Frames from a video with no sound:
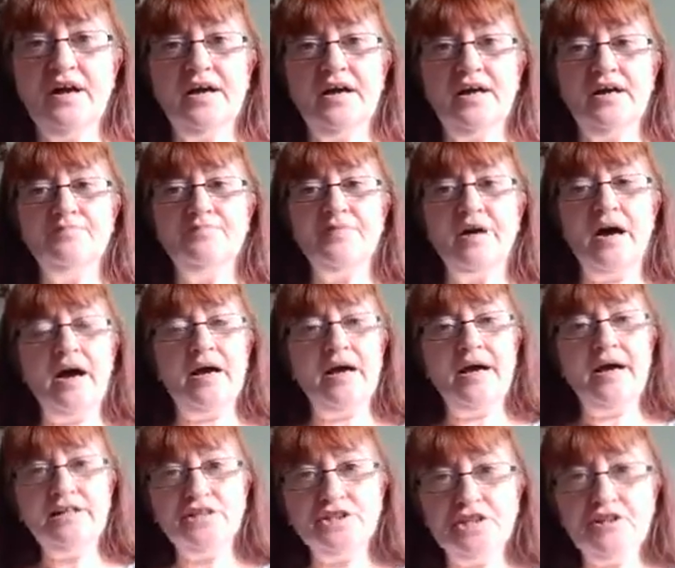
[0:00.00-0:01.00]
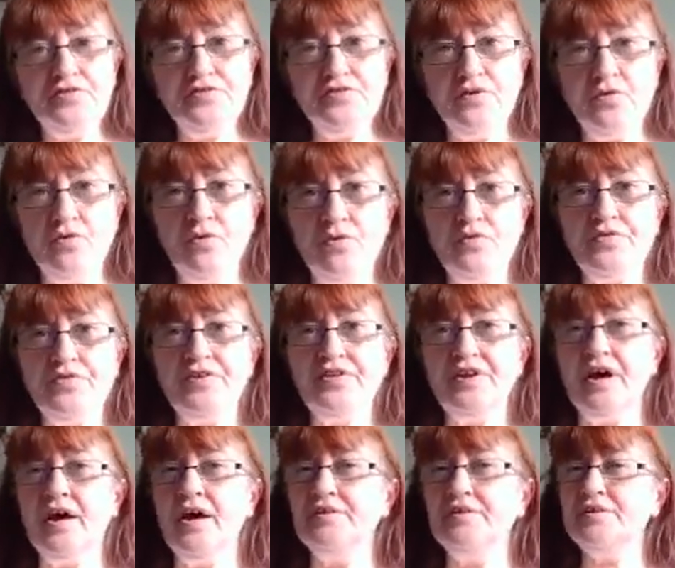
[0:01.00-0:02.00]
I actually thought
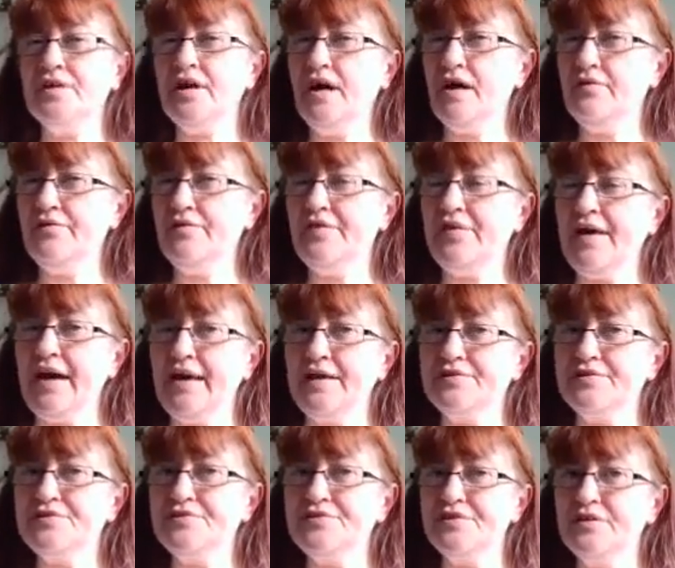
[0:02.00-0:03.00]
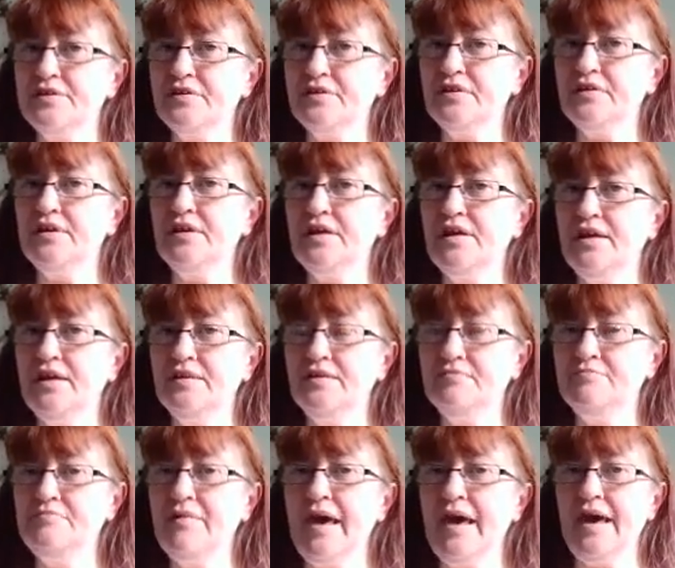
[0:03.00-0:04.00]
that I'd cover that
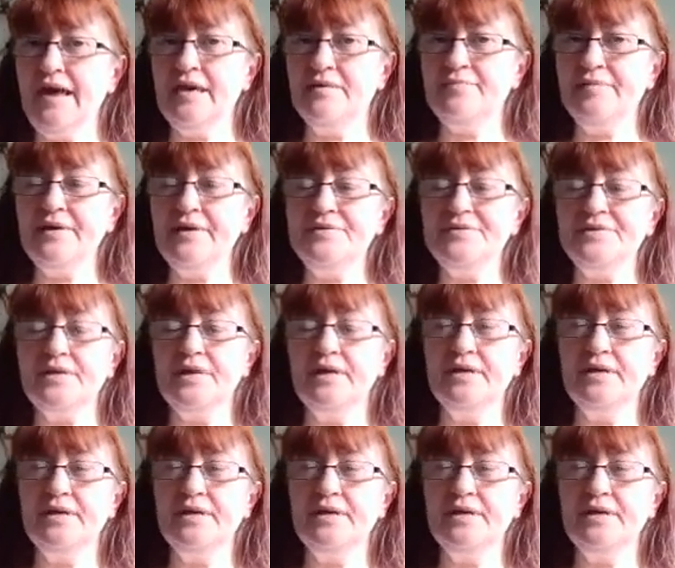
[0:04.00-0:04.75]
in May, because